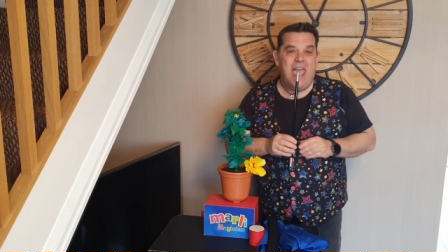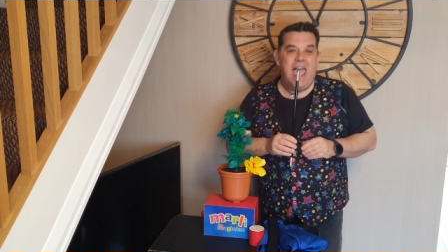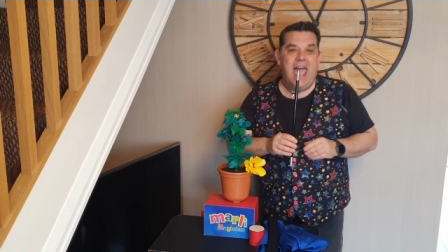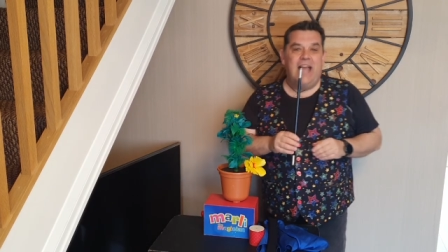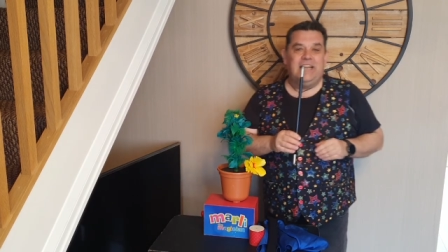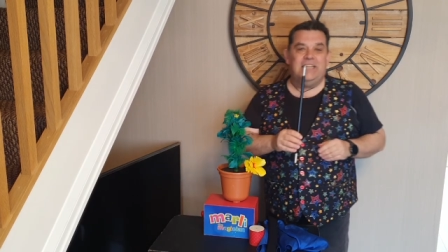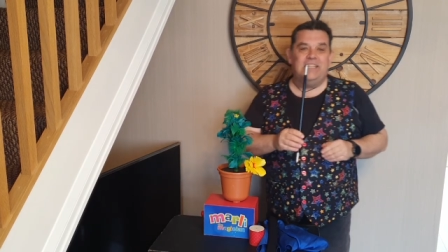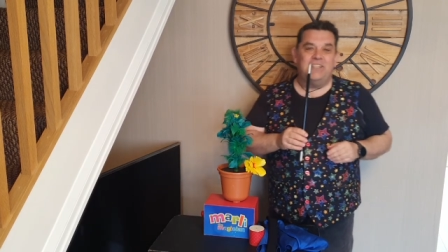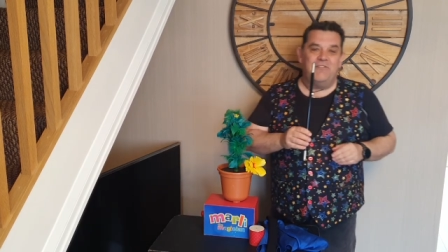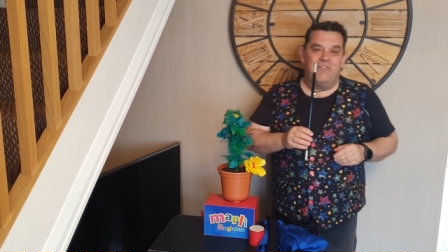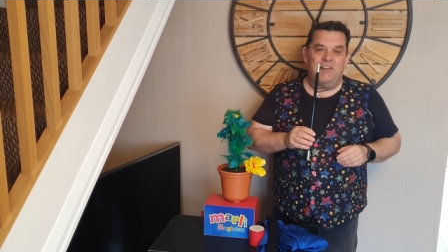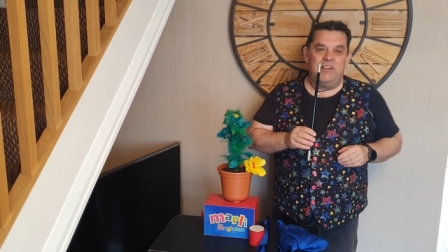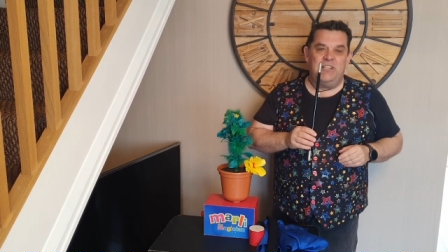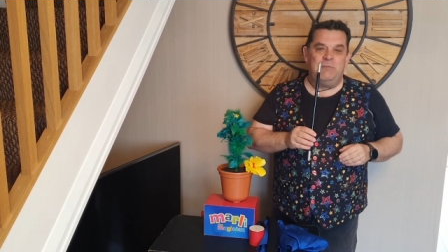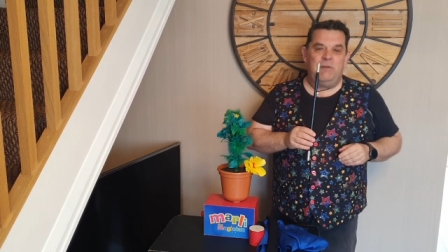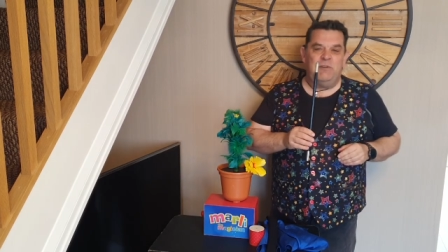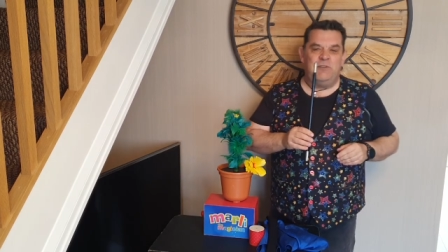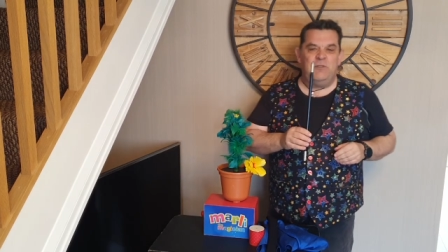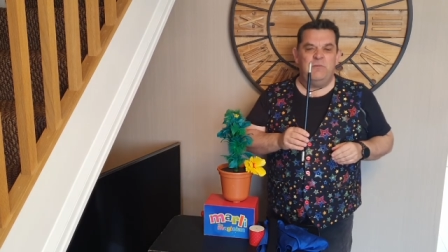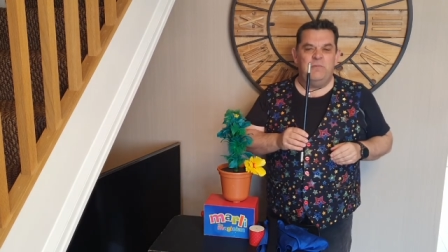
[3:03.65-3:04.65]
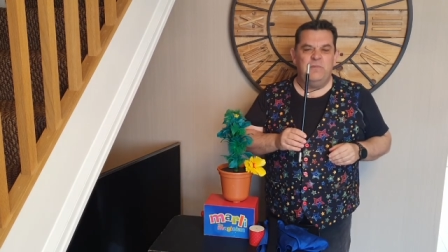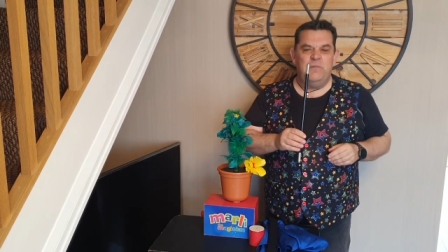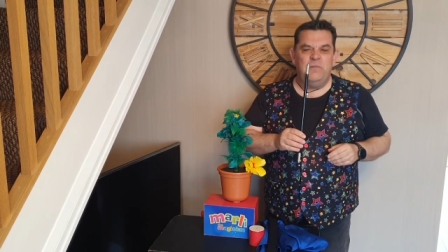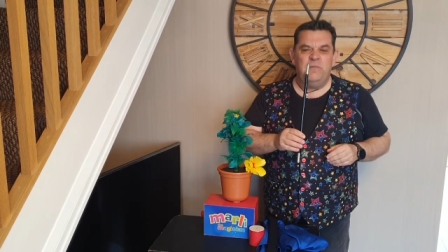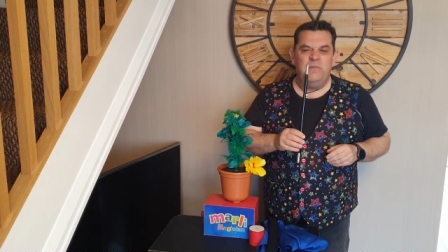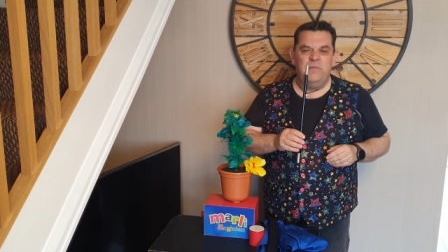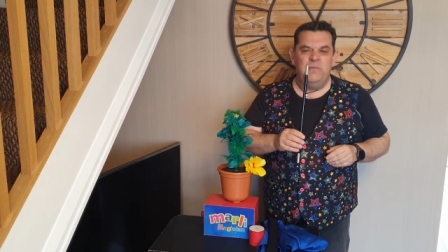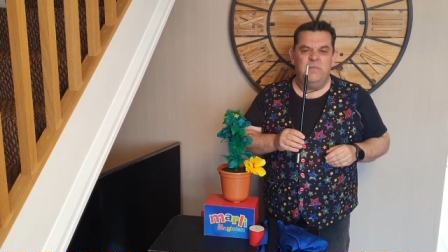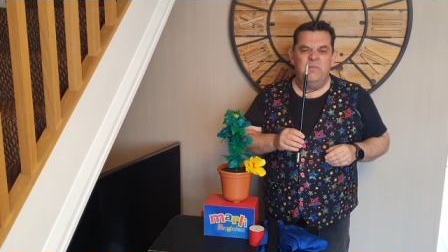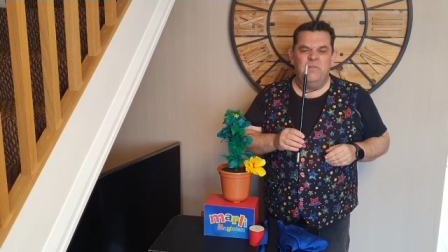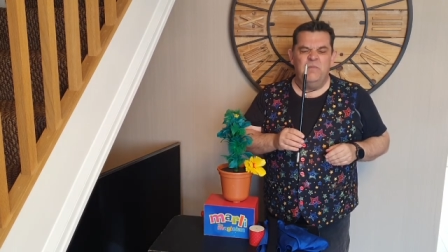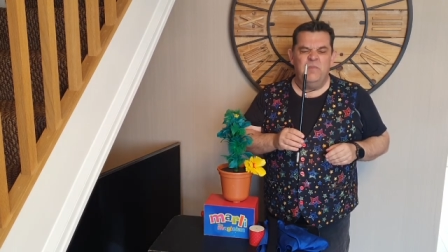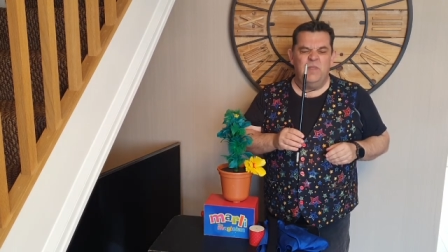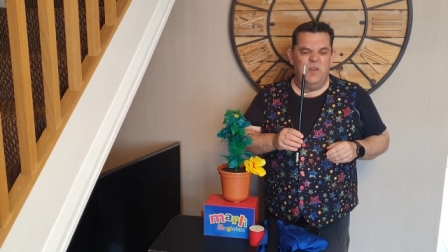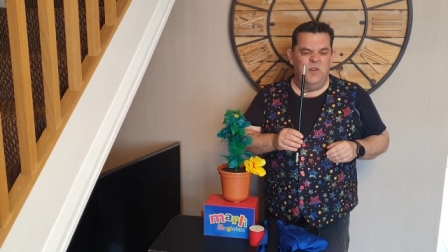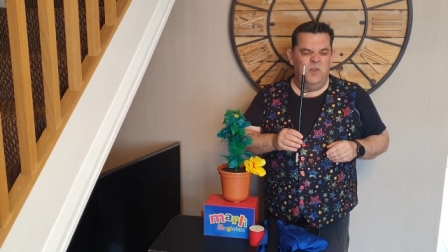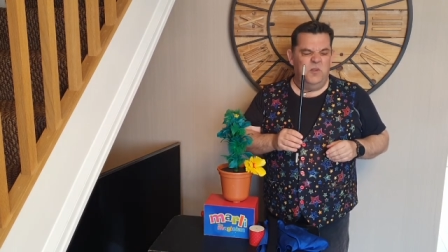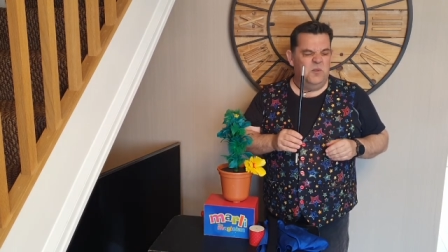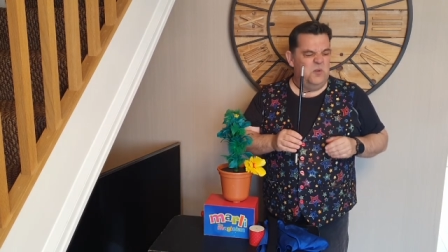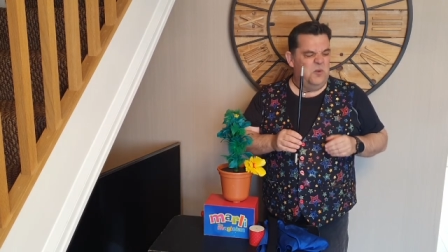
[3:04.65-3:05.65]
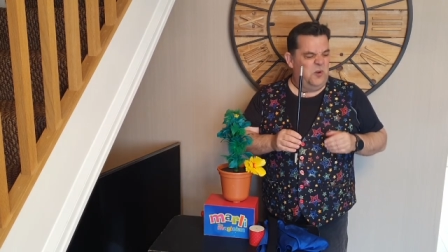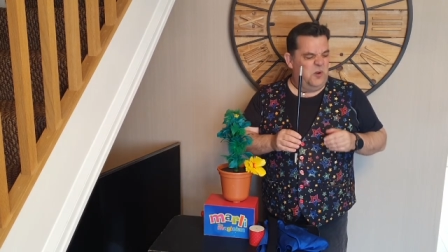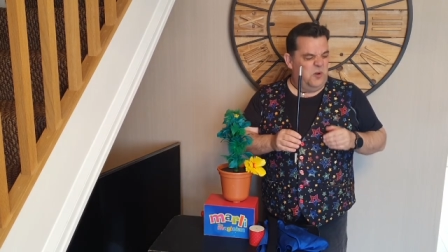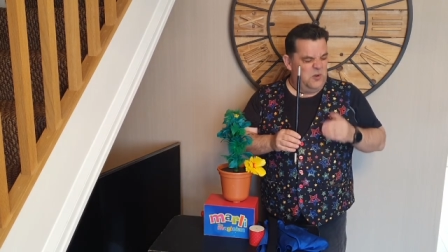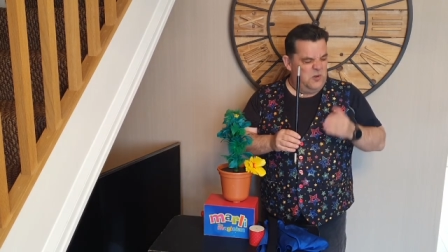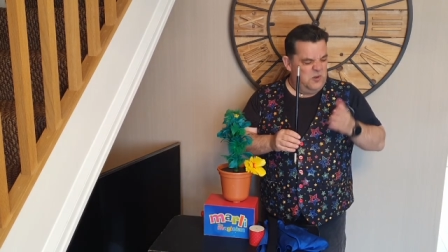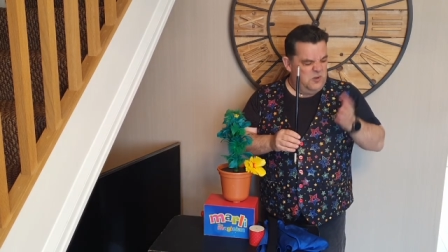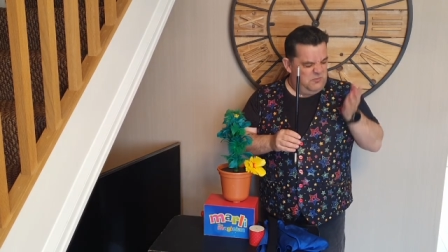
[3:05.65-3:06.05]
And it's a very special. Oh,